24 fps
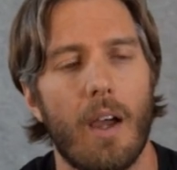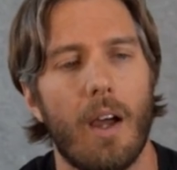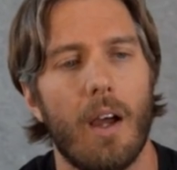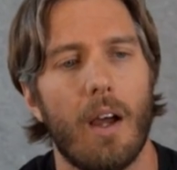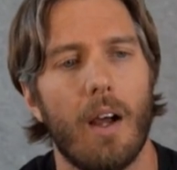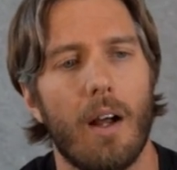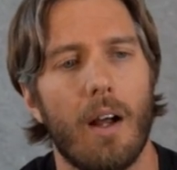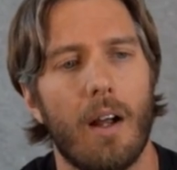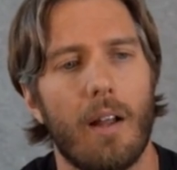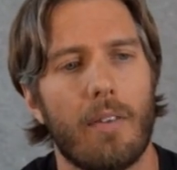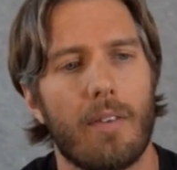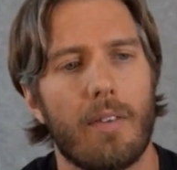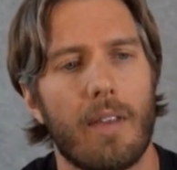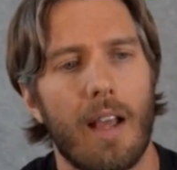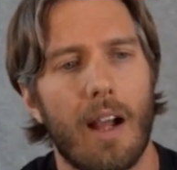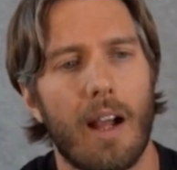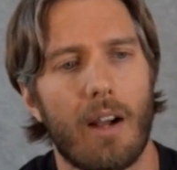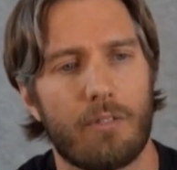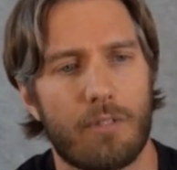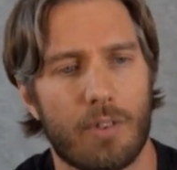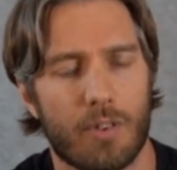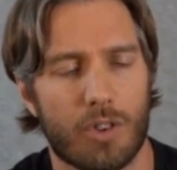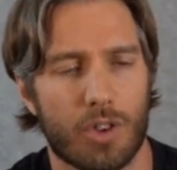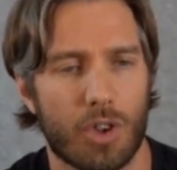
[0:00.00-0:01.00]

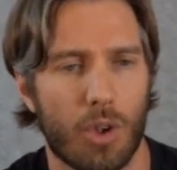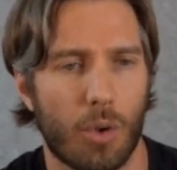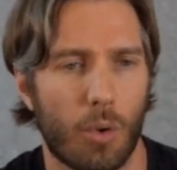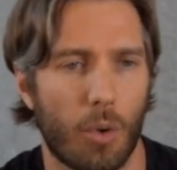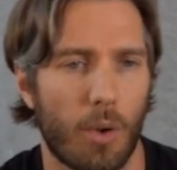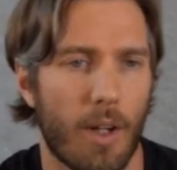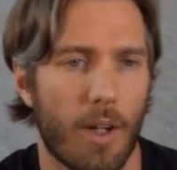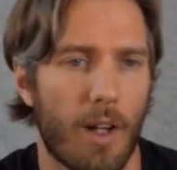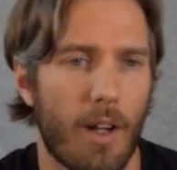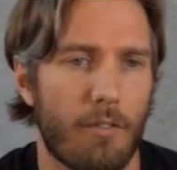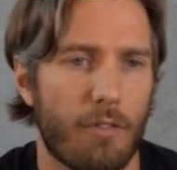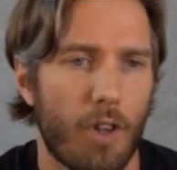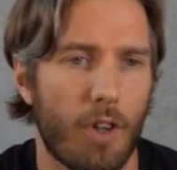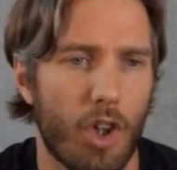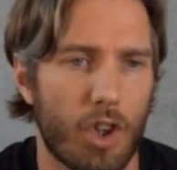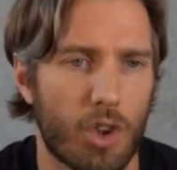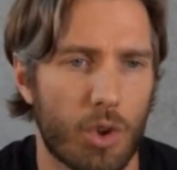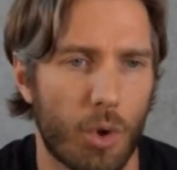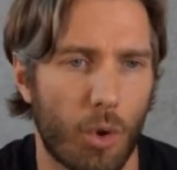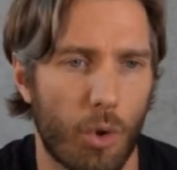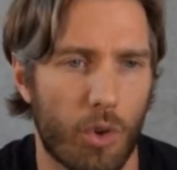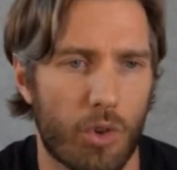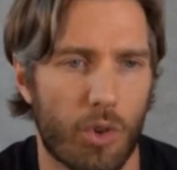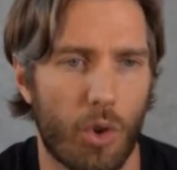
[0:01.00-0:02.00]
actual
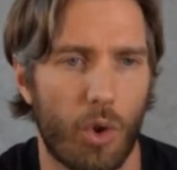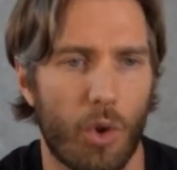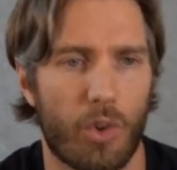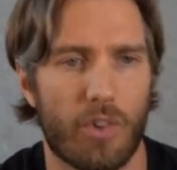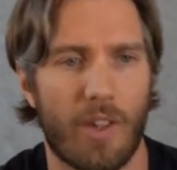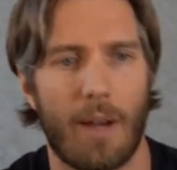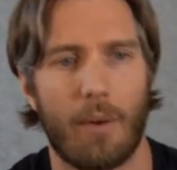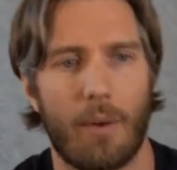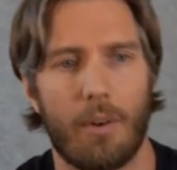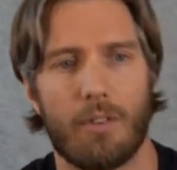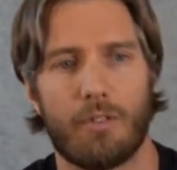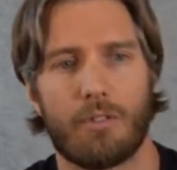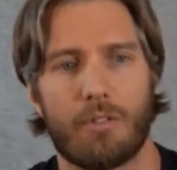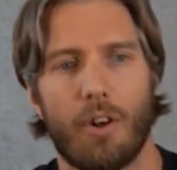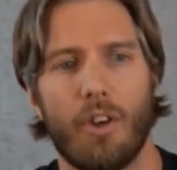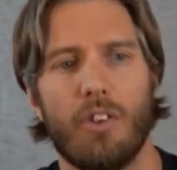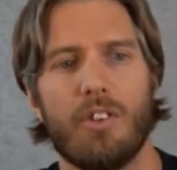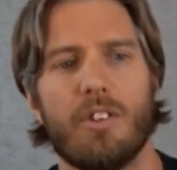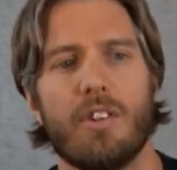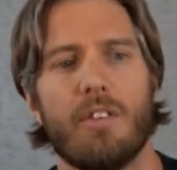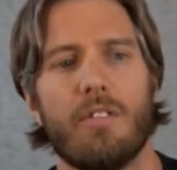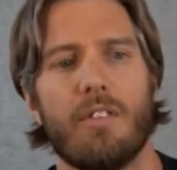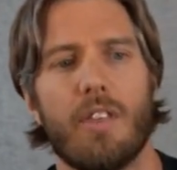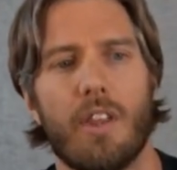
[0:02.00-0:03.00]
virtual source out in
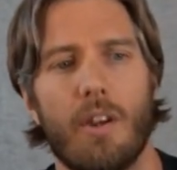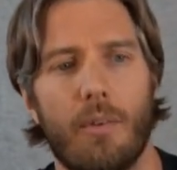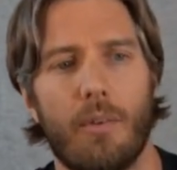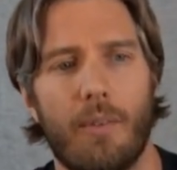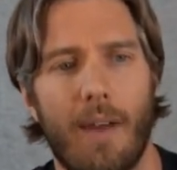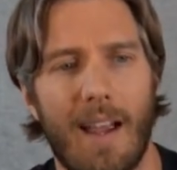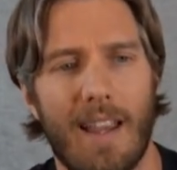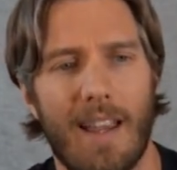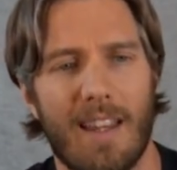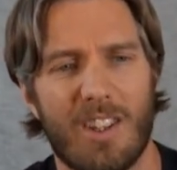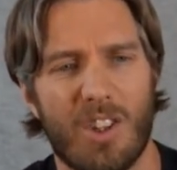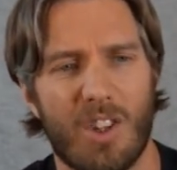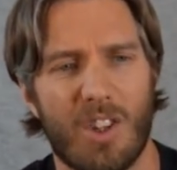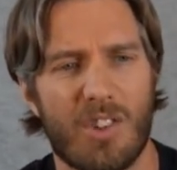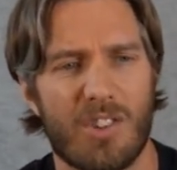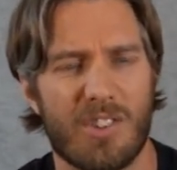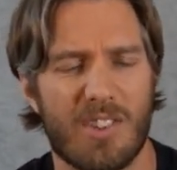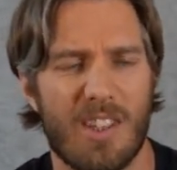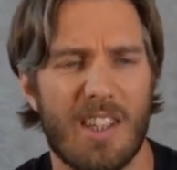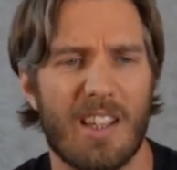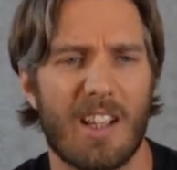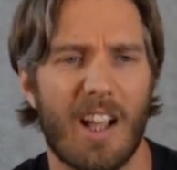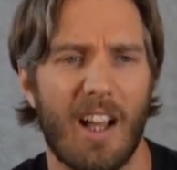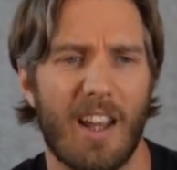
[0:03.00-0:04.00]
front of the array, and you can
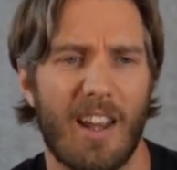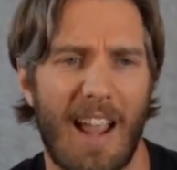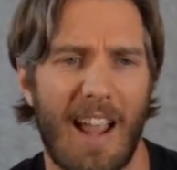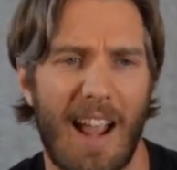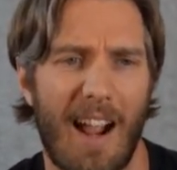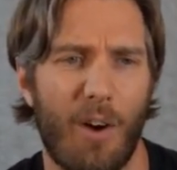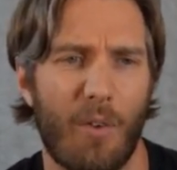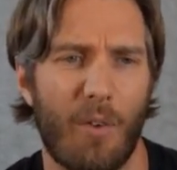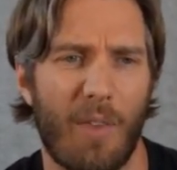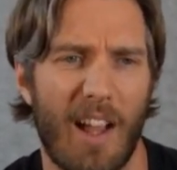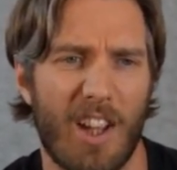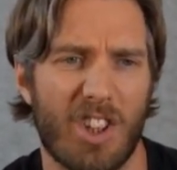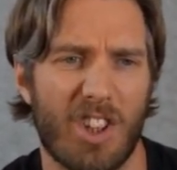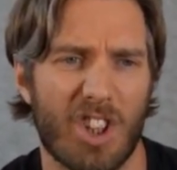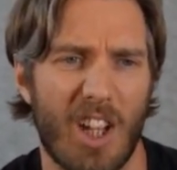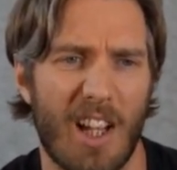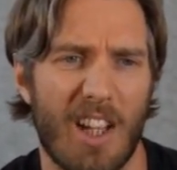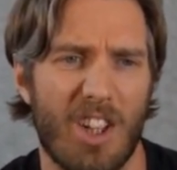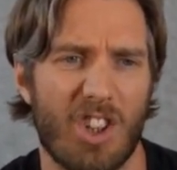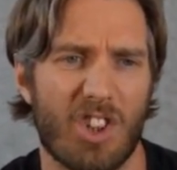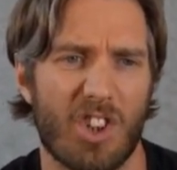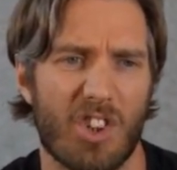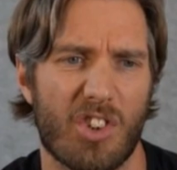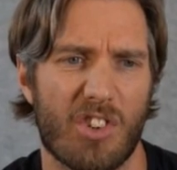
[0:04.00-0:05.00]
see kind of how that
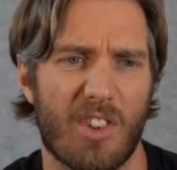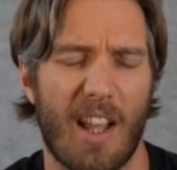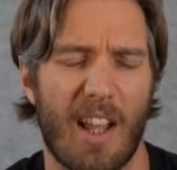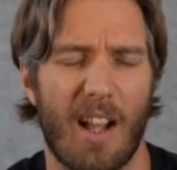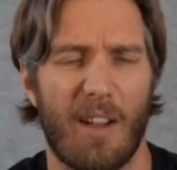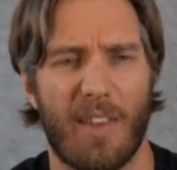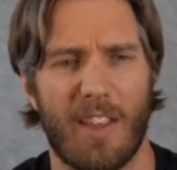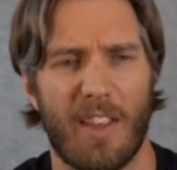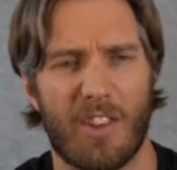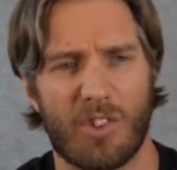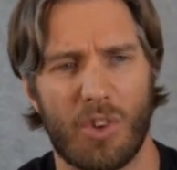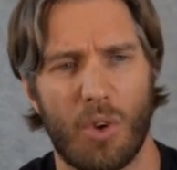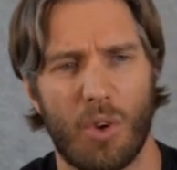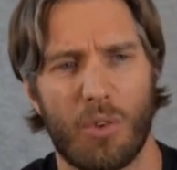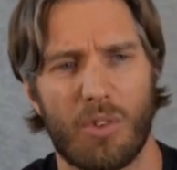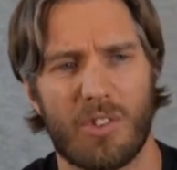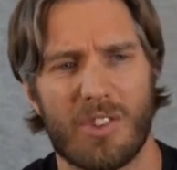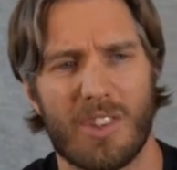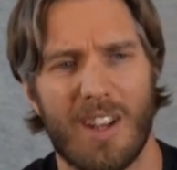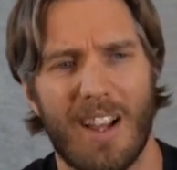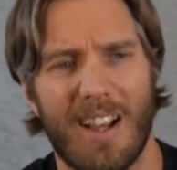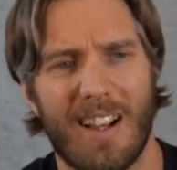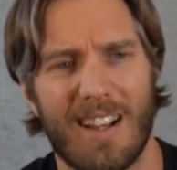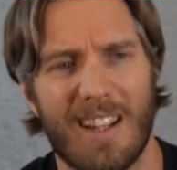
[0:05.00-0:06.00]
changes, how that sort of
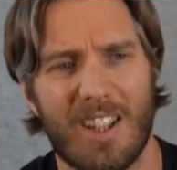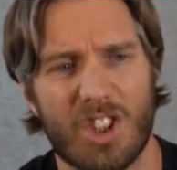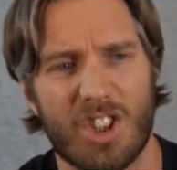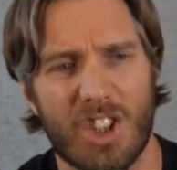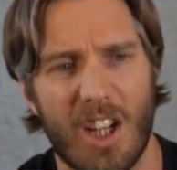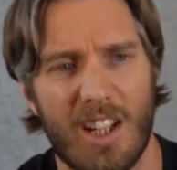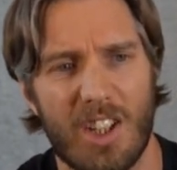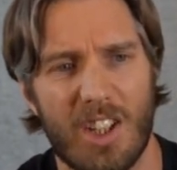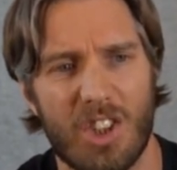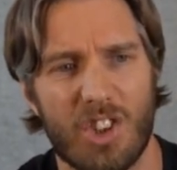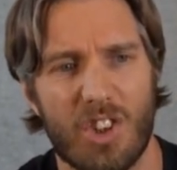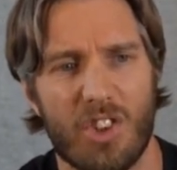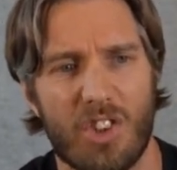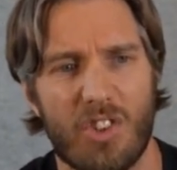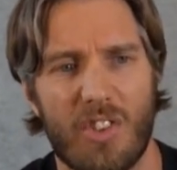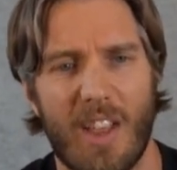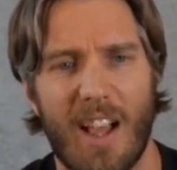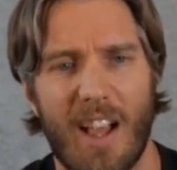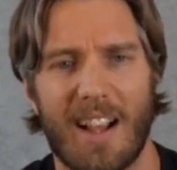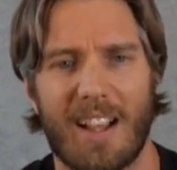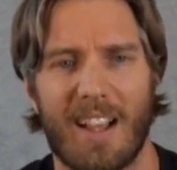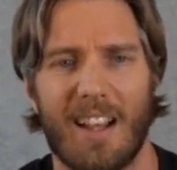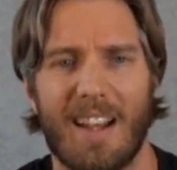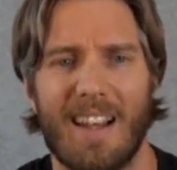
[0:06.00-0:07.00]
slightly changes
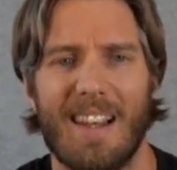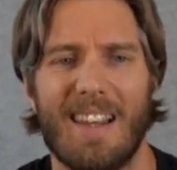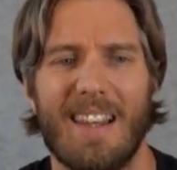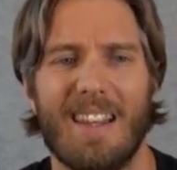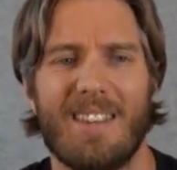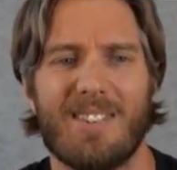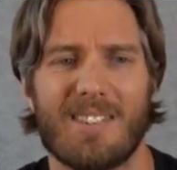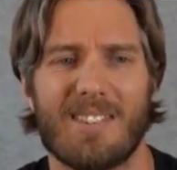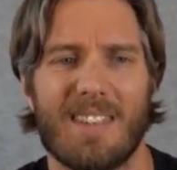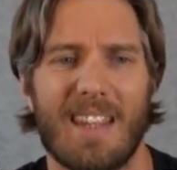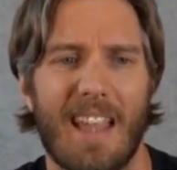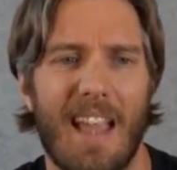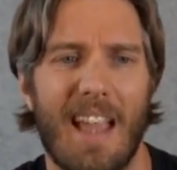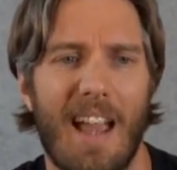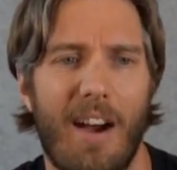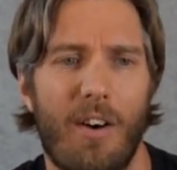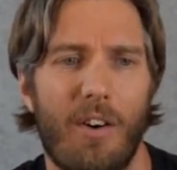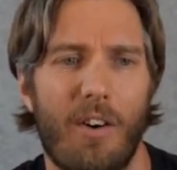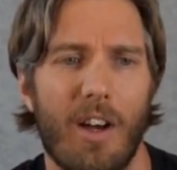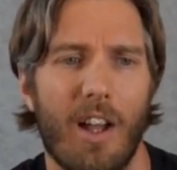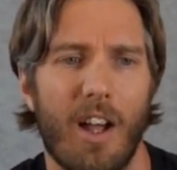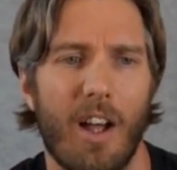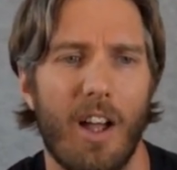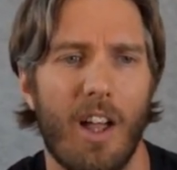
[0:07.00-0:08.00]
that kind of listening
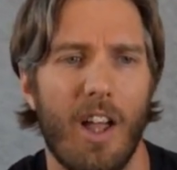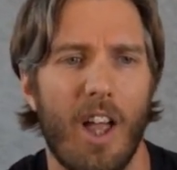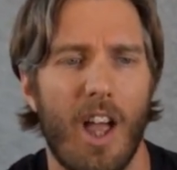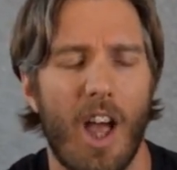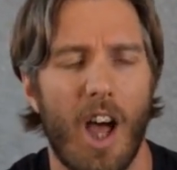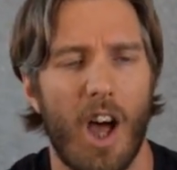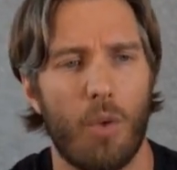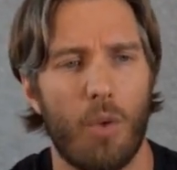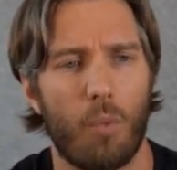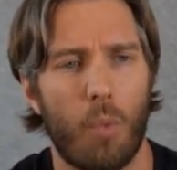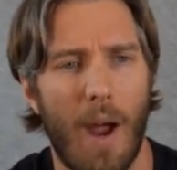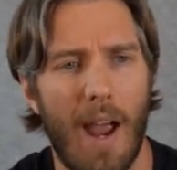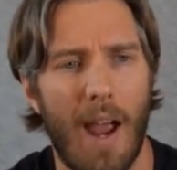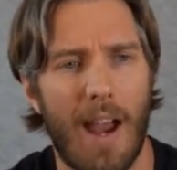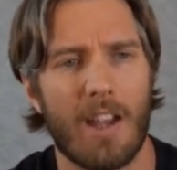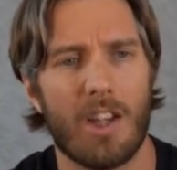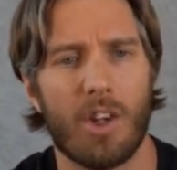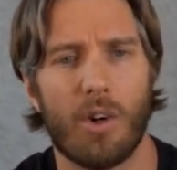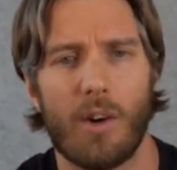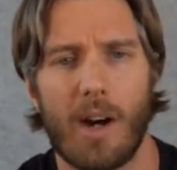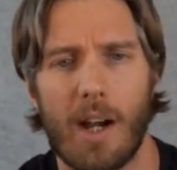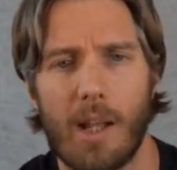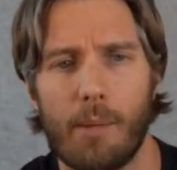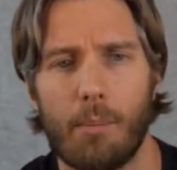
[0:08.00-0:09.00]
area and where
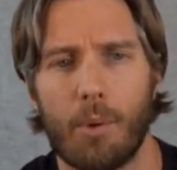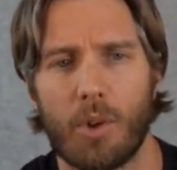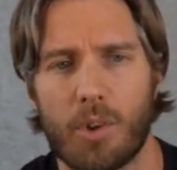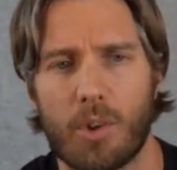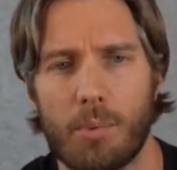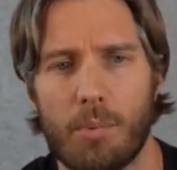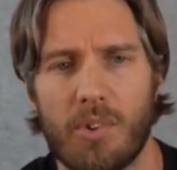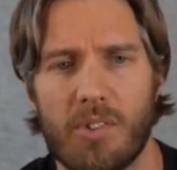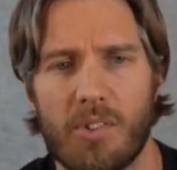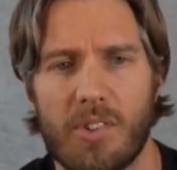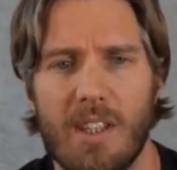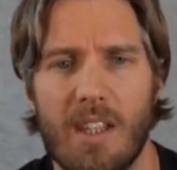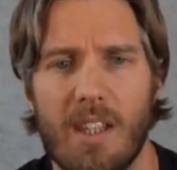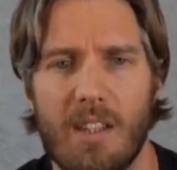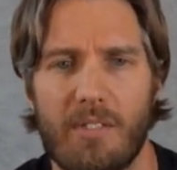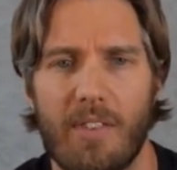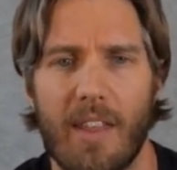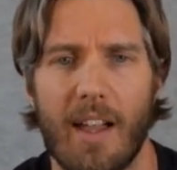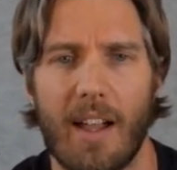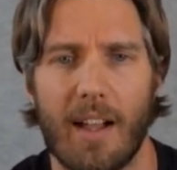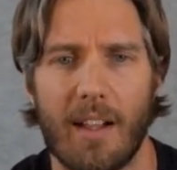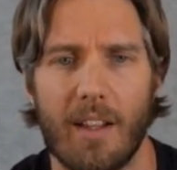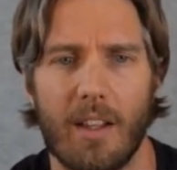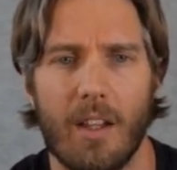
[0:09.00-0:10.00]
you're able to perceive
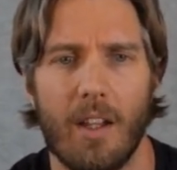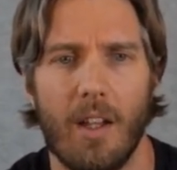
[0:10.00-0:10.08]
that.